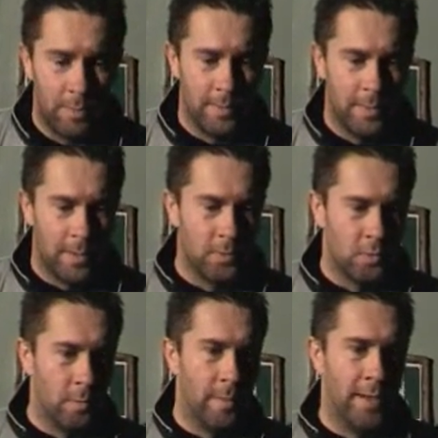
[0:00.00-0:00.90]
But
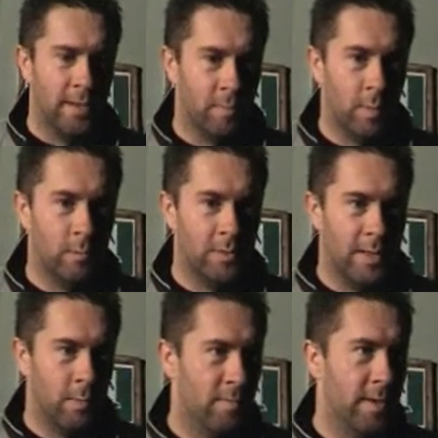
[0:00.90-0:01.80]
to a man, everyone was
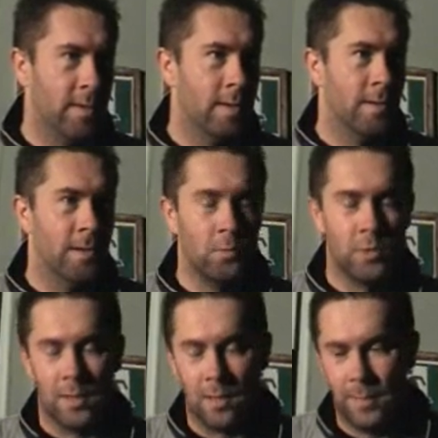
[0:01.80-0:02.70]
there. We've had a little
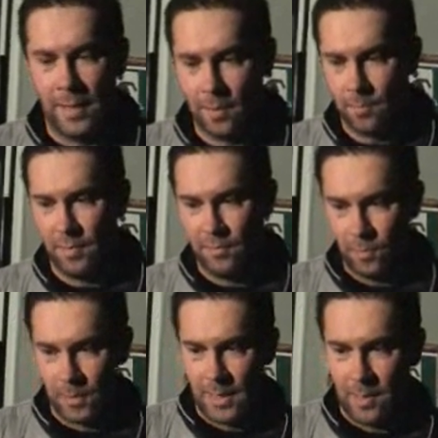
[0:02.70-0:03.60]
juddle about it
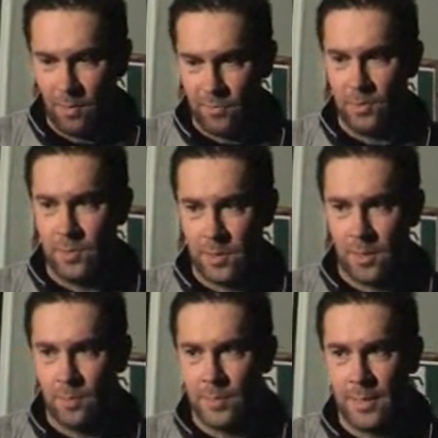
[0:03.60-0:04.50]
before the kick-off due to
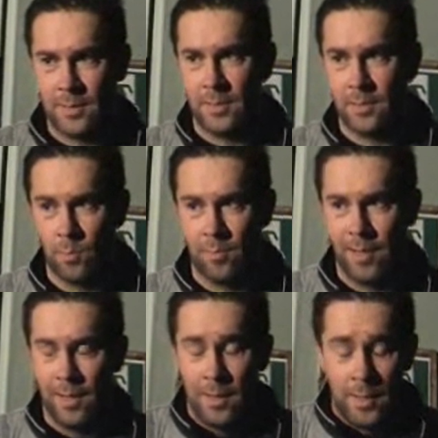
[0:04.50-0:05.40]
circumstances that
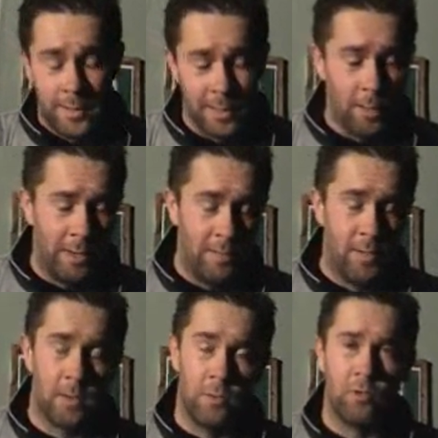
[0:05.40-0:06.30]
were out
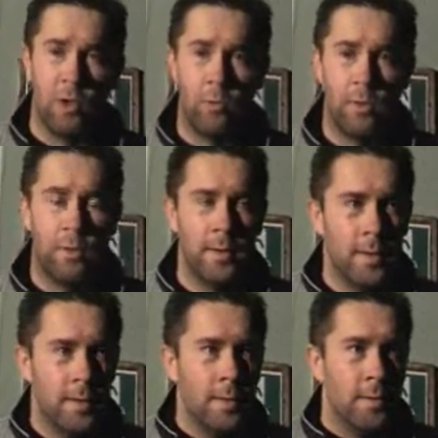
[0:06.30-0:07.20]
of our control, and
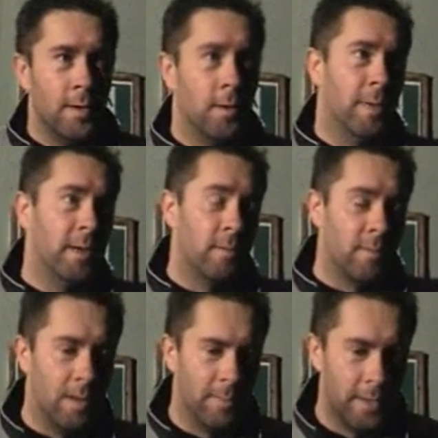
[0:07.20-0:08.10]
people
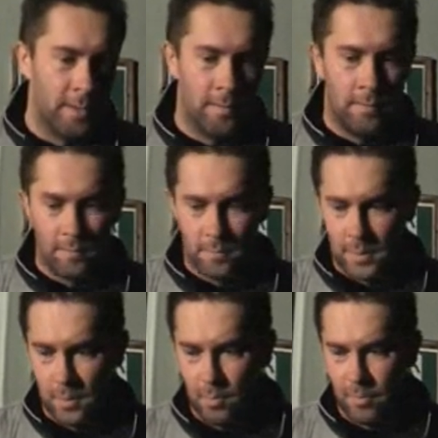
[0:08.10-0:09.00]
have come in, and
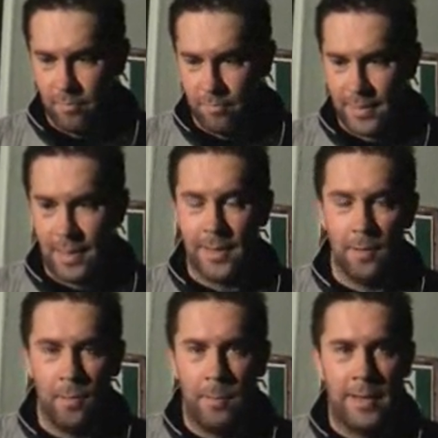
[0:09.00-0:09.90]
we've had
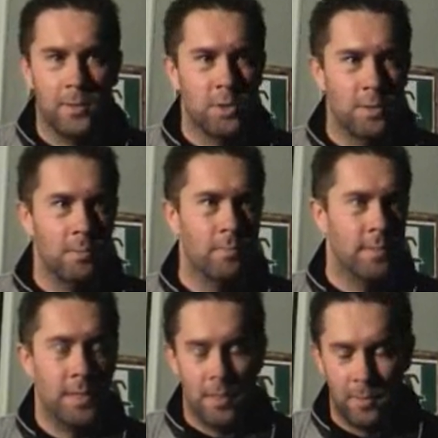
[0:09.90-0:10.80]
Laney on the bench, and
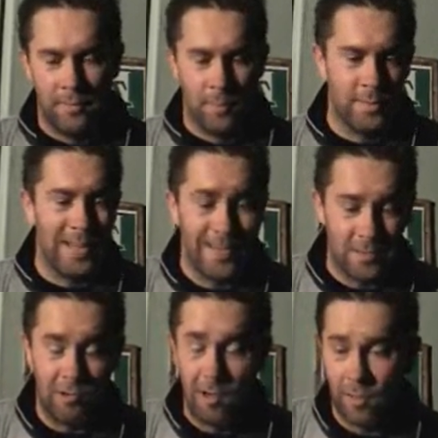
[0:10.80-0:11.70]
everyone's
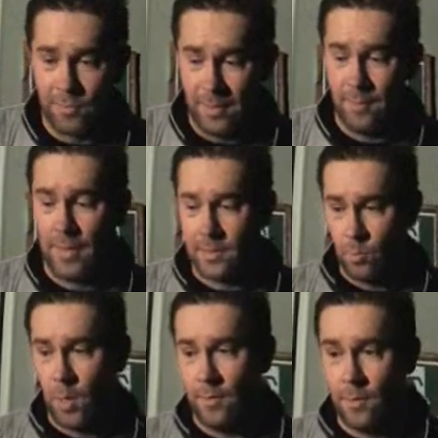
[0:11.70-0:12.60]
had to graft, and they've had
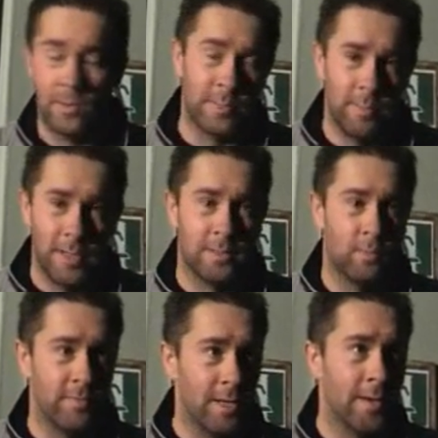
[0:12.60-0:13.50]
to work the 90 minutes,
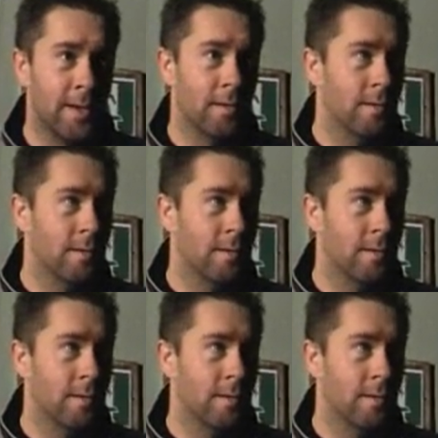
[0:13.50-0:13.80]
and we've done it.